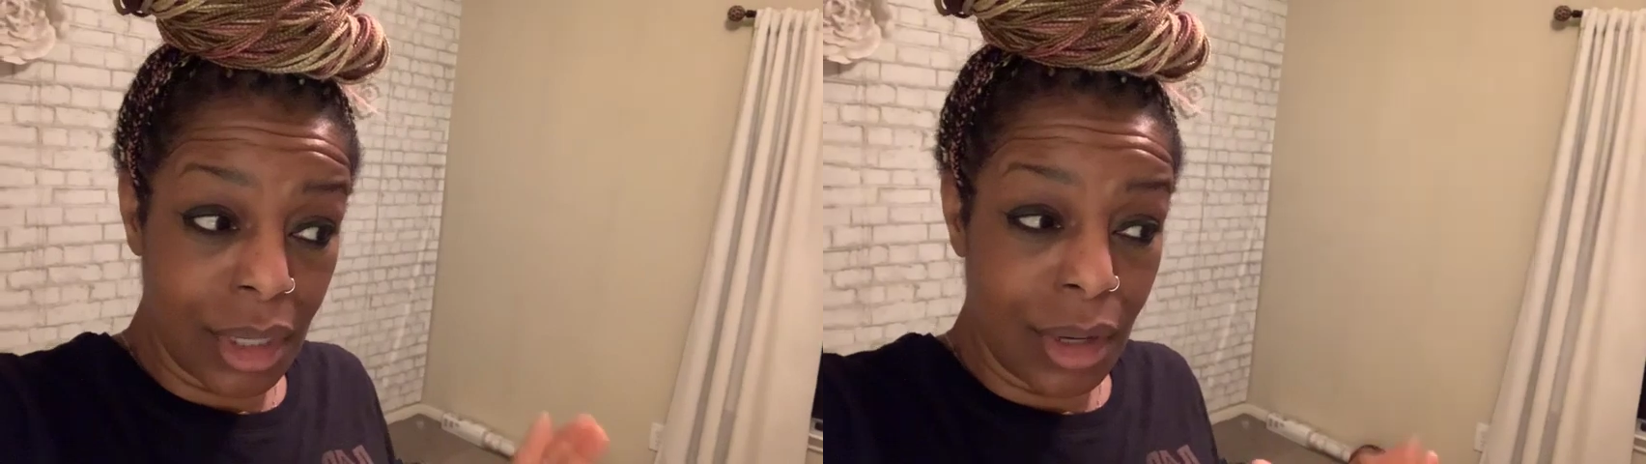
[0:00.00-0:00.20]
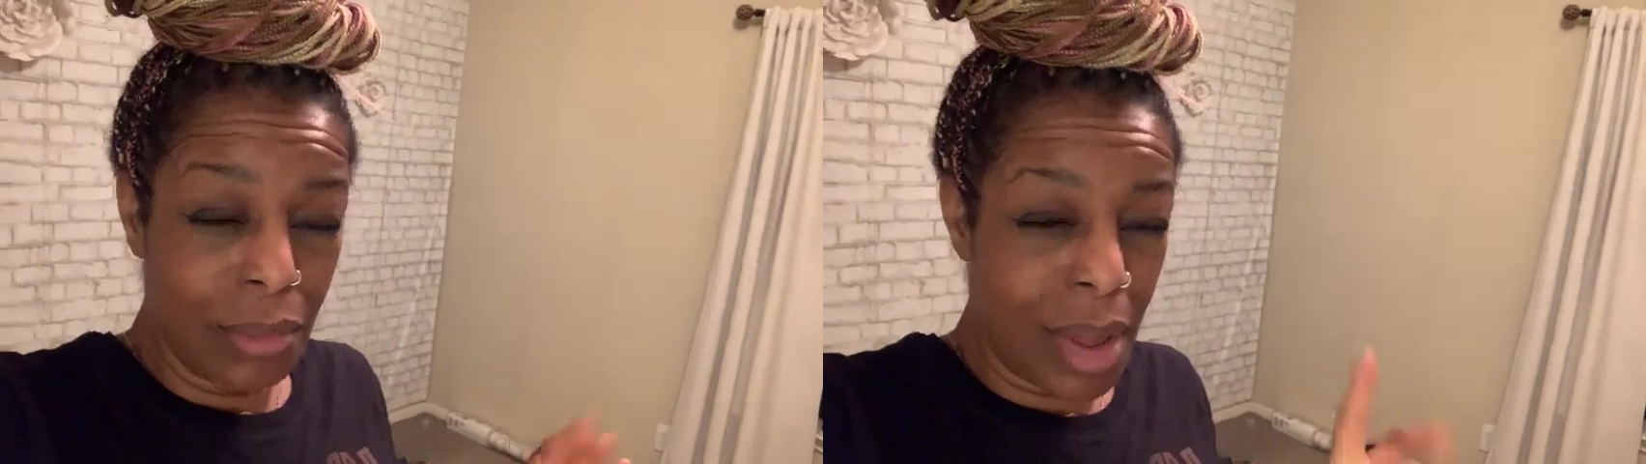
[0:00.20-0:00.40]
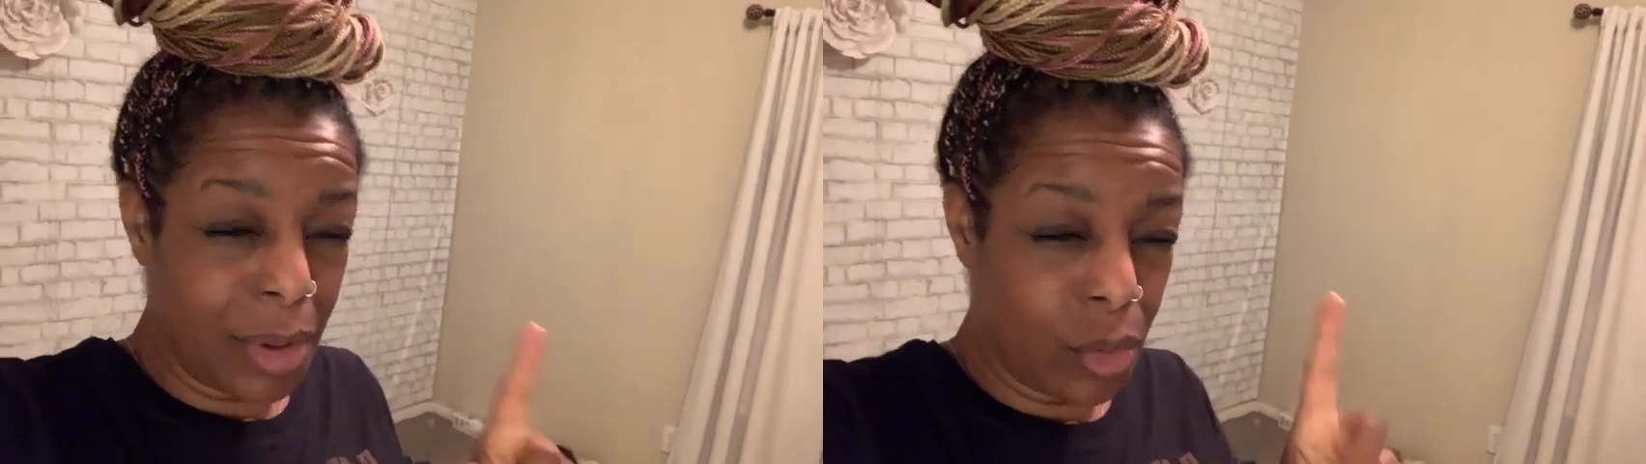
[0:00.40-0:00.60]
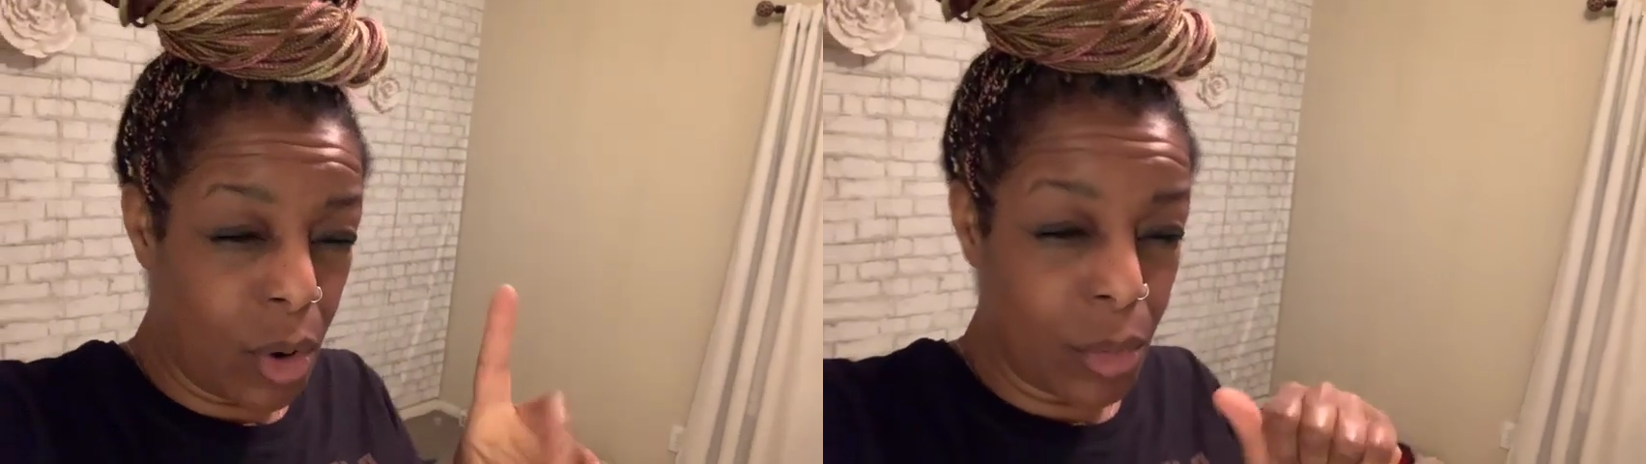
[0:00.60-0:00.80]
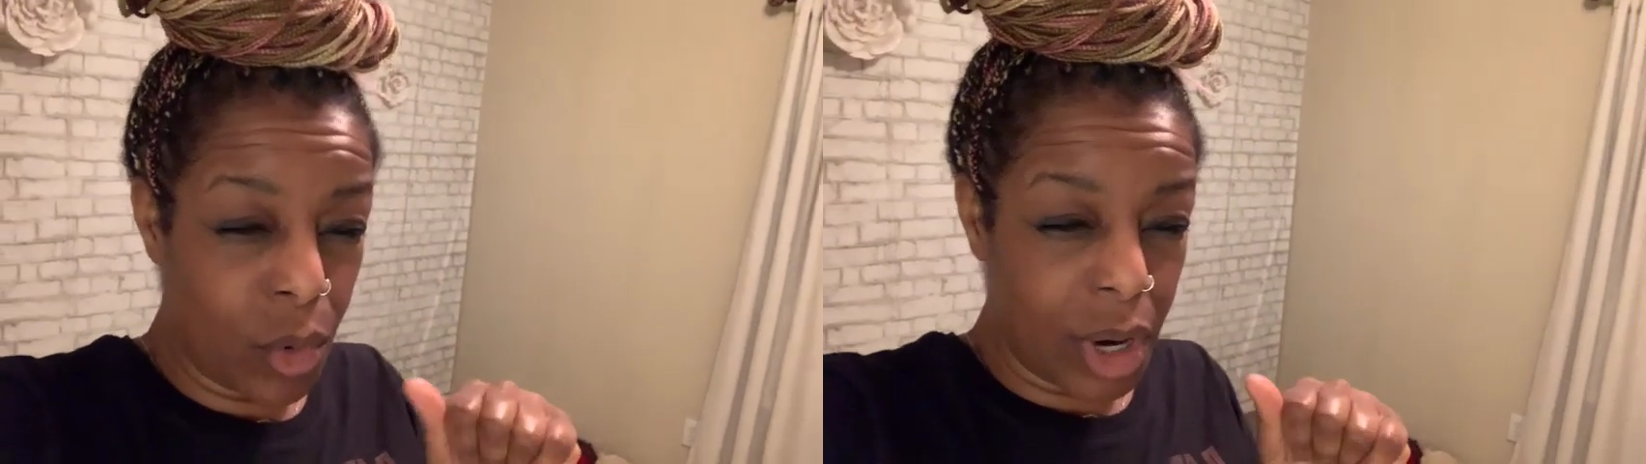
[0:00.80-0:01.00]
Maybe one
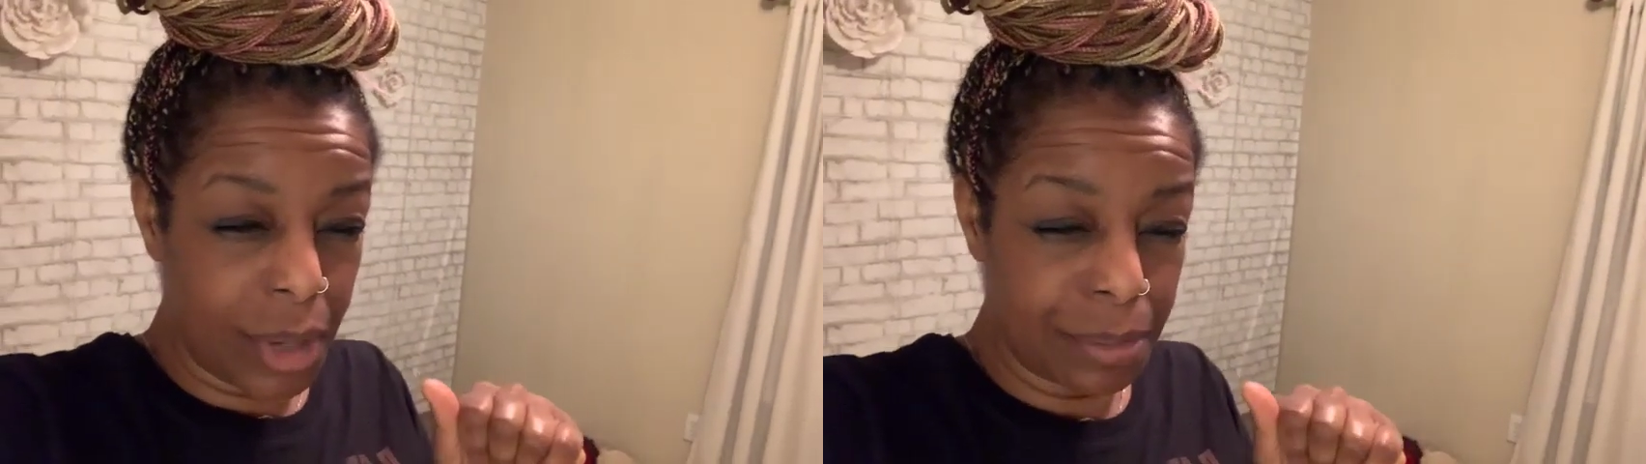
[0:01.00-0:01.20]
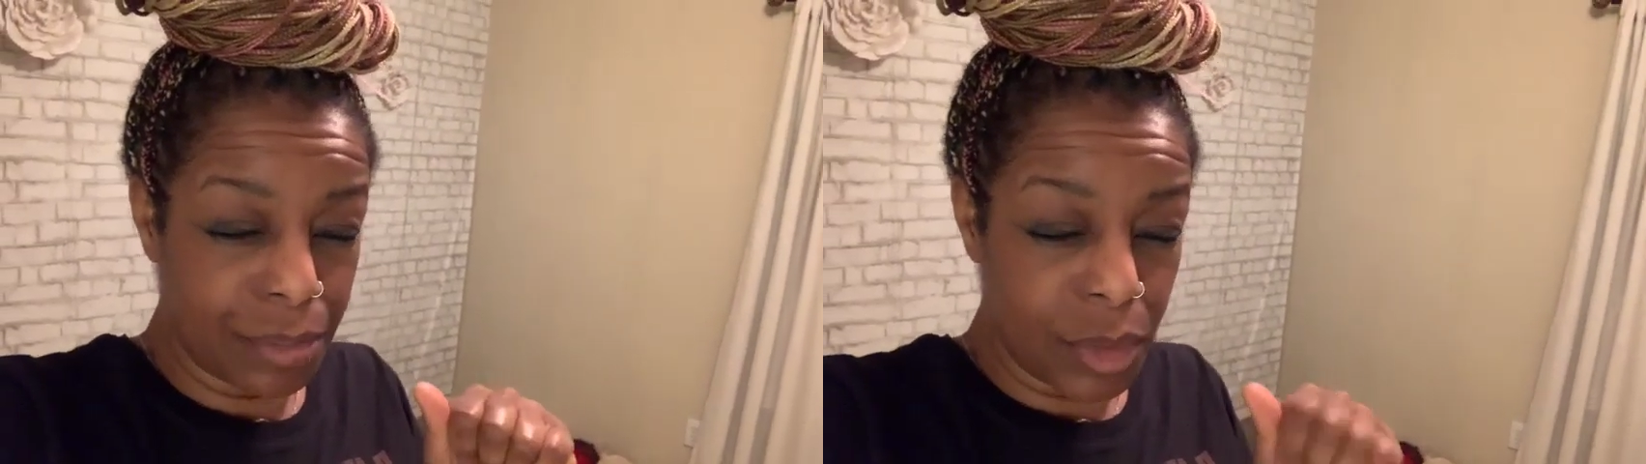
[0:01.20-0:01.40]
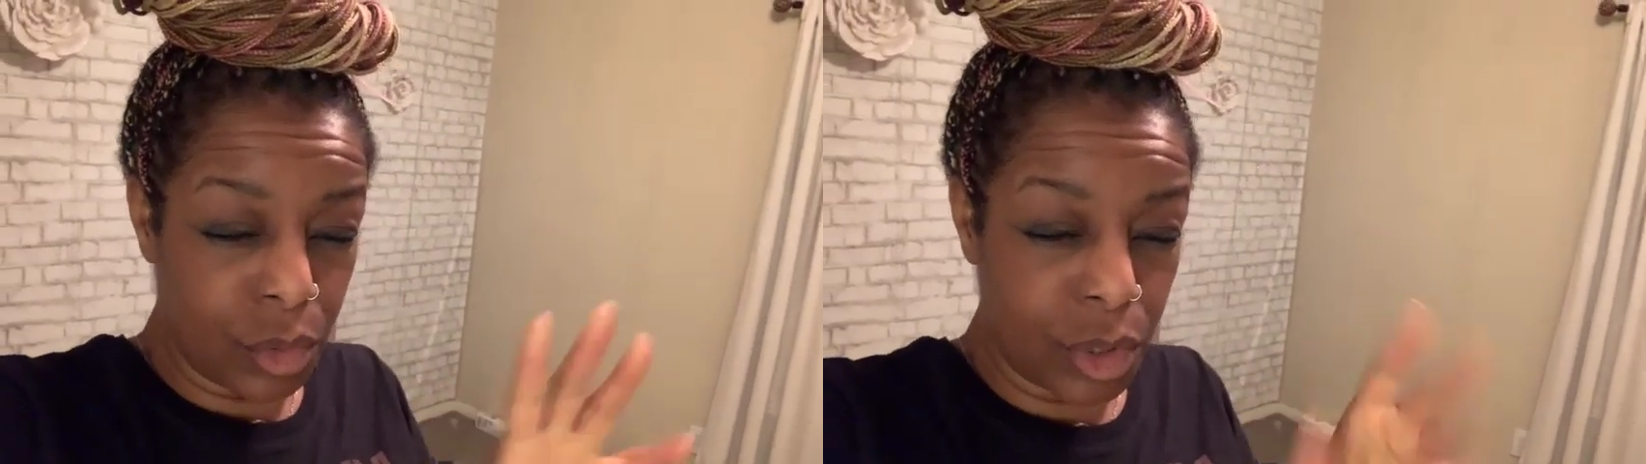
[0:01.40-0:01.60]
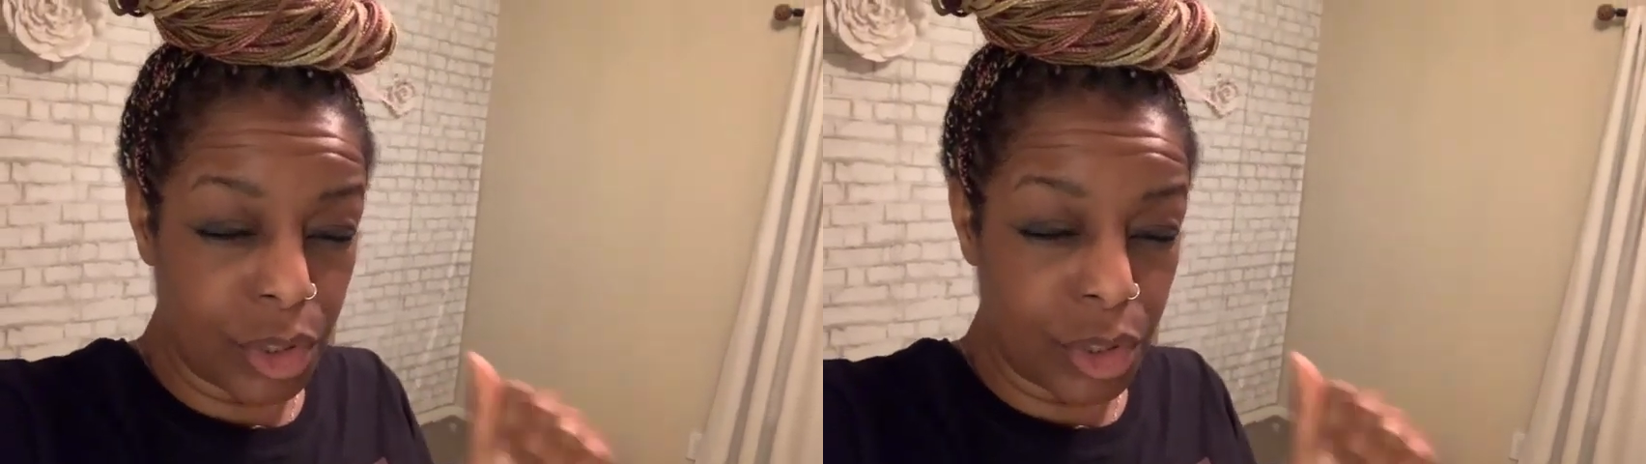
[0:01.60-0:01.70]
more. We'll